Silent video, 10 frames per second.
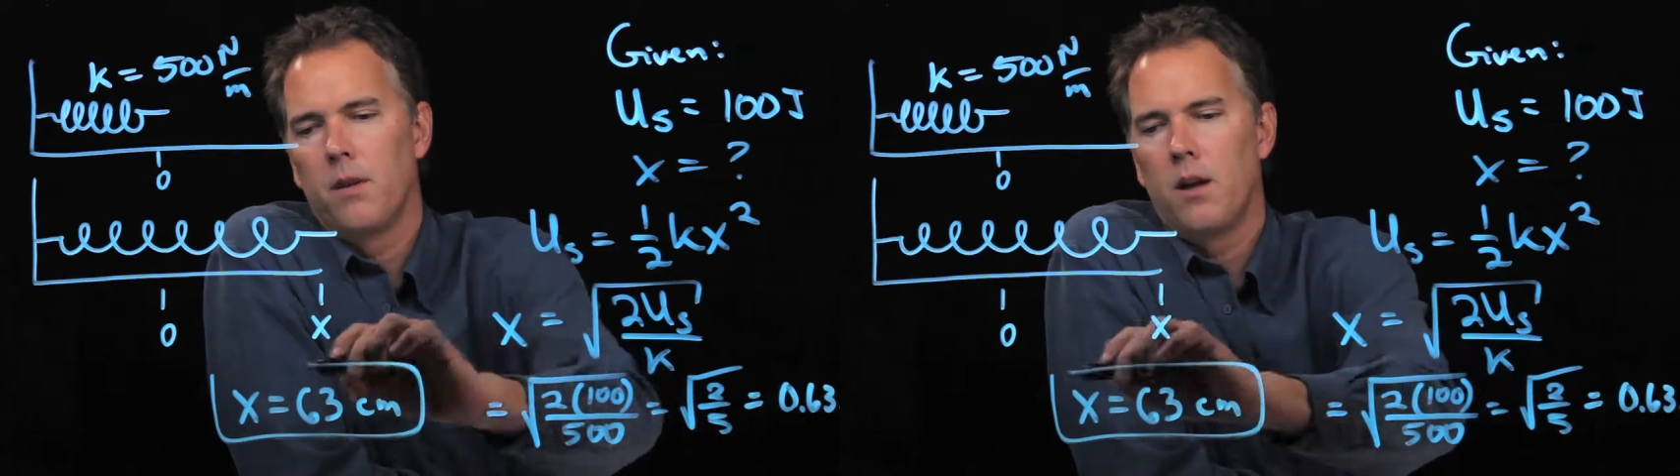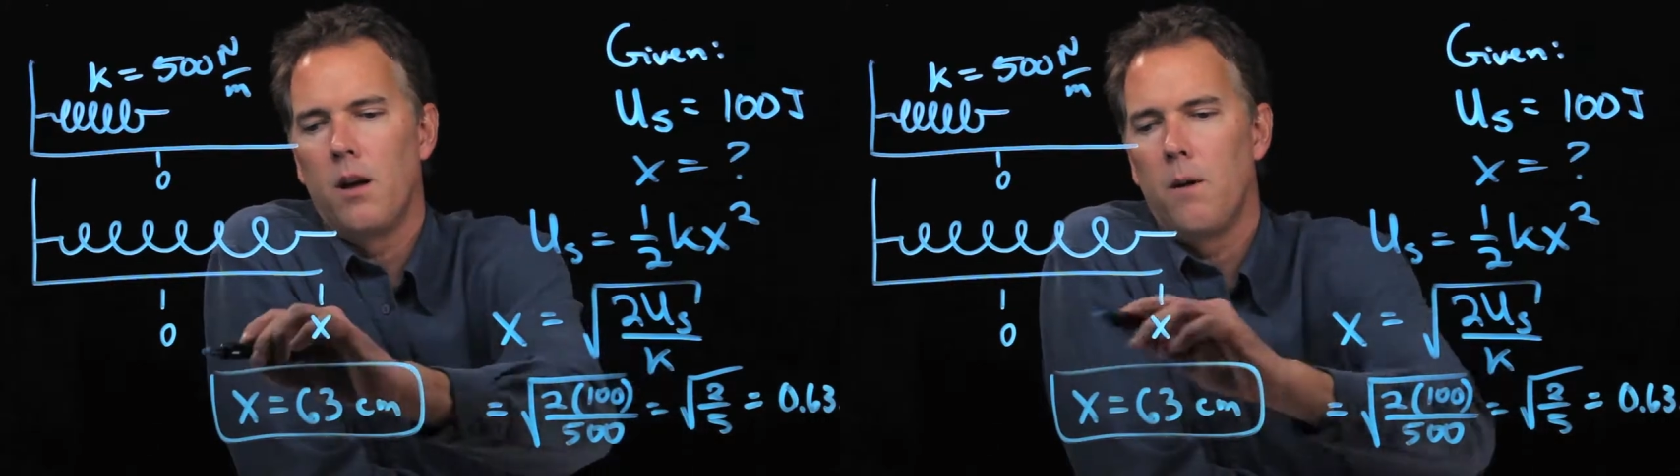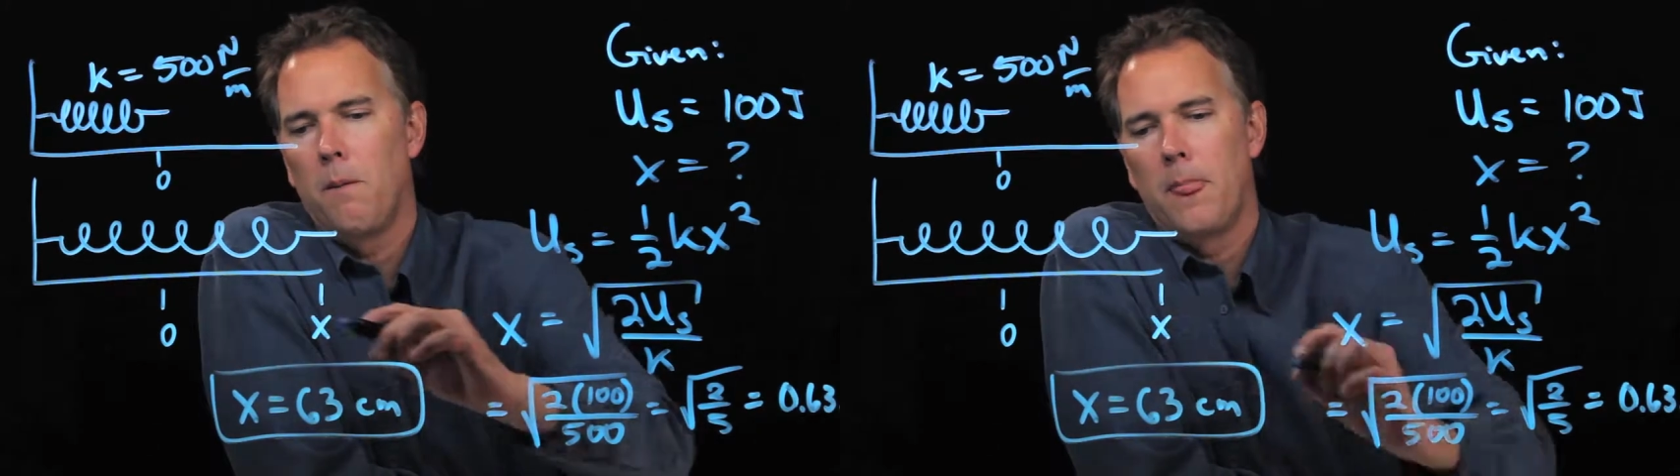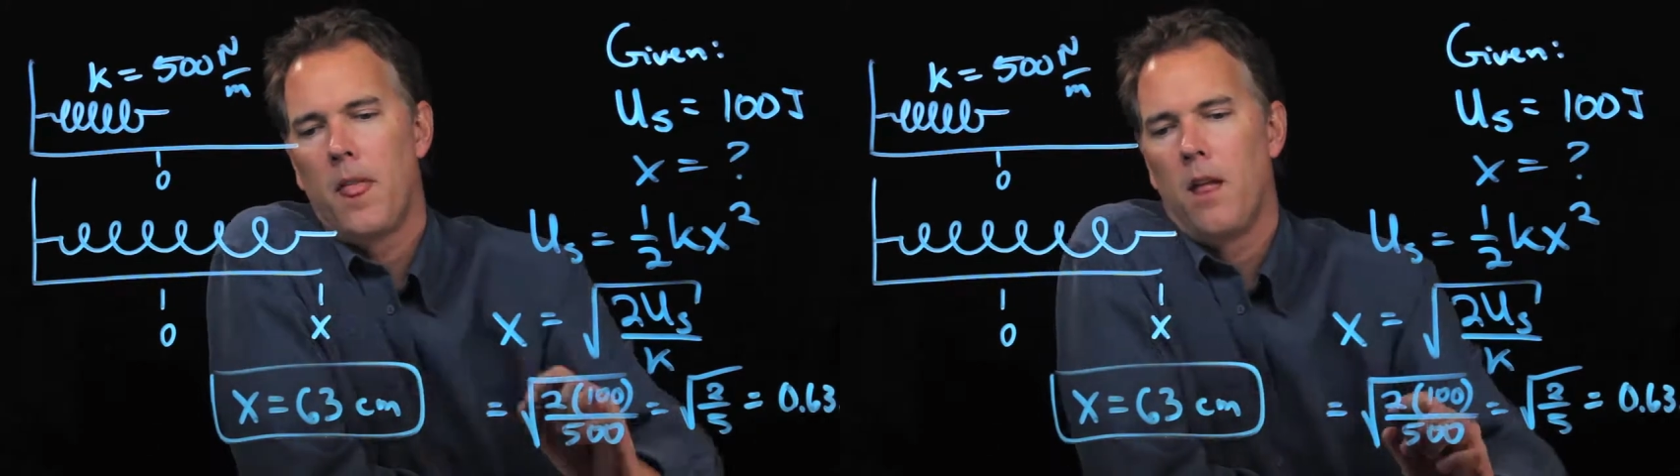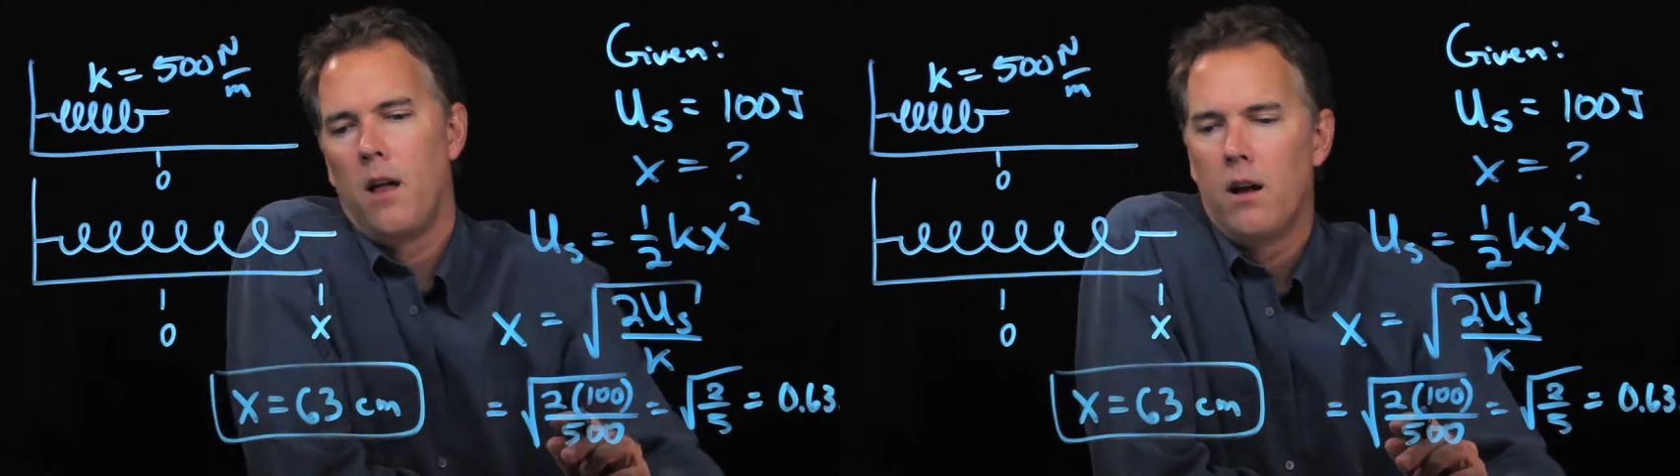Okay.
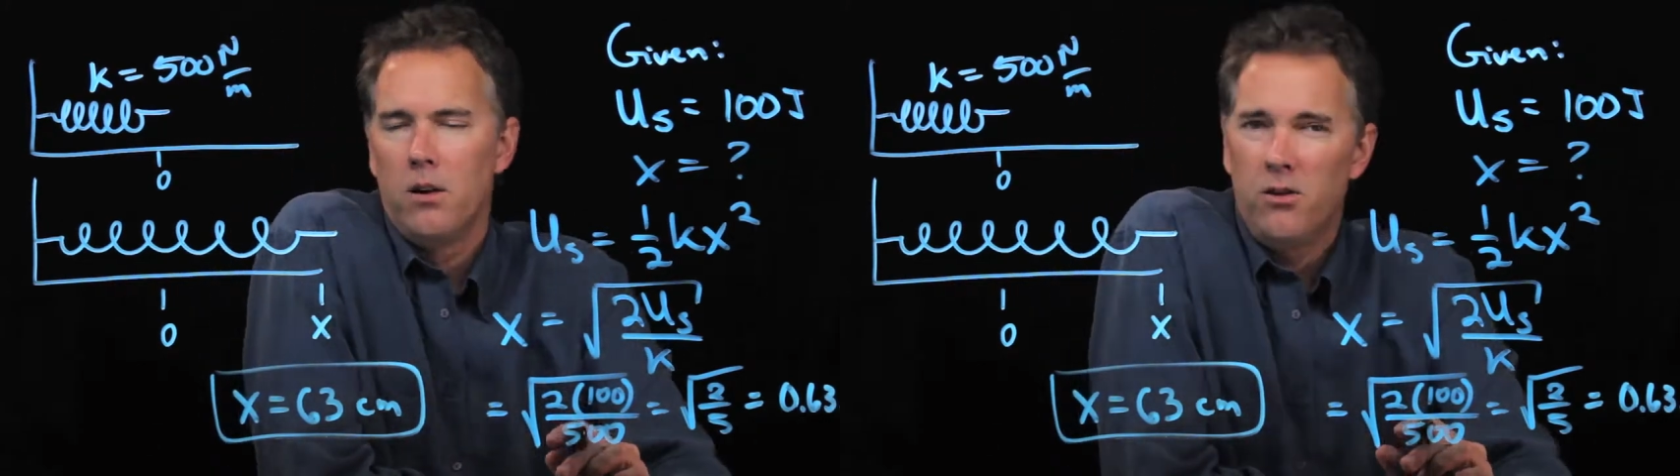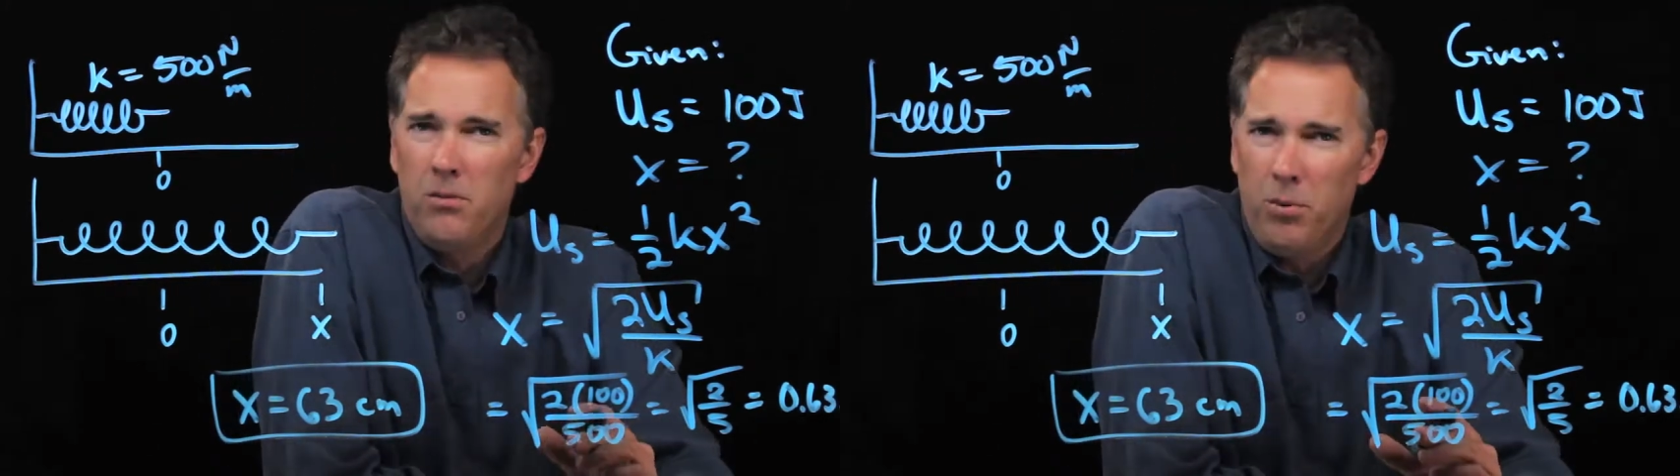Which is